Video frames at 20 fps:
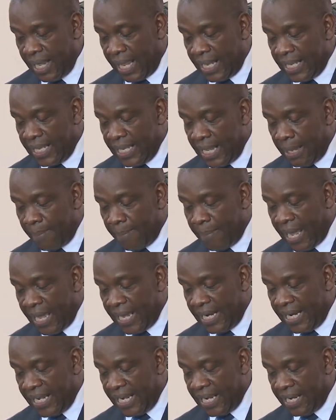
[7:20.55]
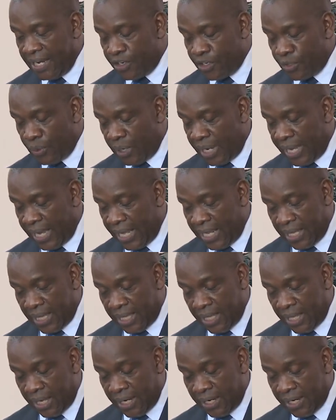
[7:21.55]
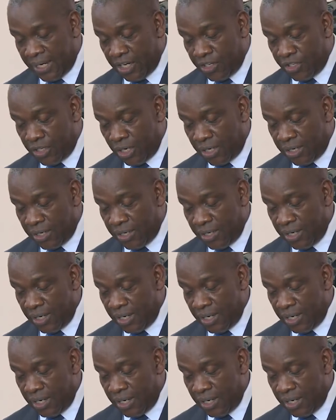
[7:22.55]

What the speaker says: and thereby lead to a healthier nation.